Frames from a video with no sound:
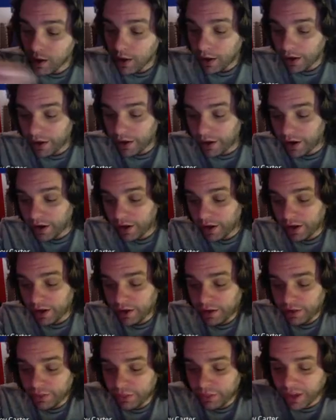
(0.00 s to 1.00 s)

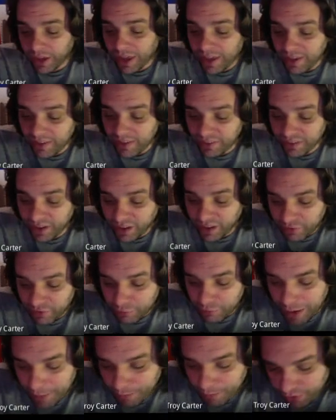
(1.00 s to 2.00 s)
The case of
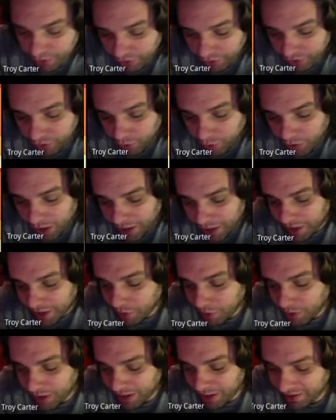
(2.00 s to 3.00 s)
Mapp versus
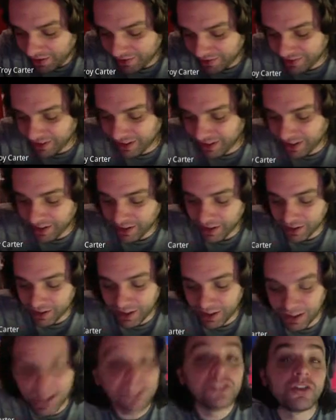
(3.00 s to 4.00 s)
Ohio is
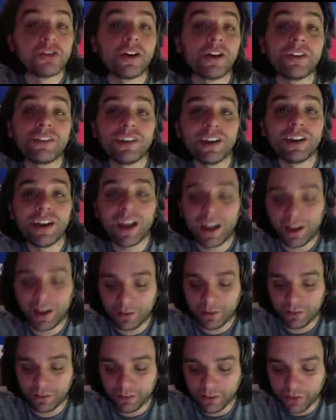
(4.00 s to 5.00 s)
an interesting
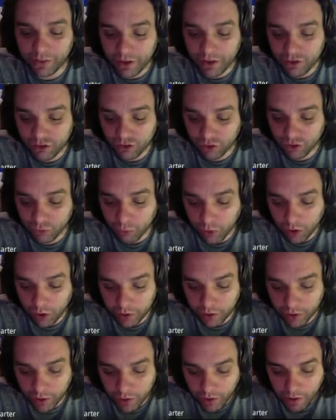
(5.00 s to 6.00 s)
and salacious
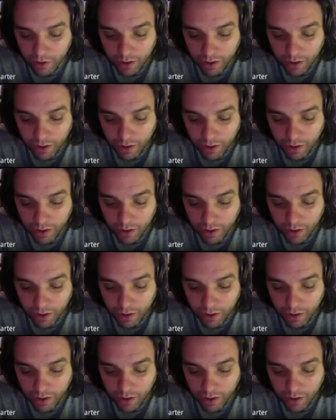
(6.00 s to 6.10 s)
one.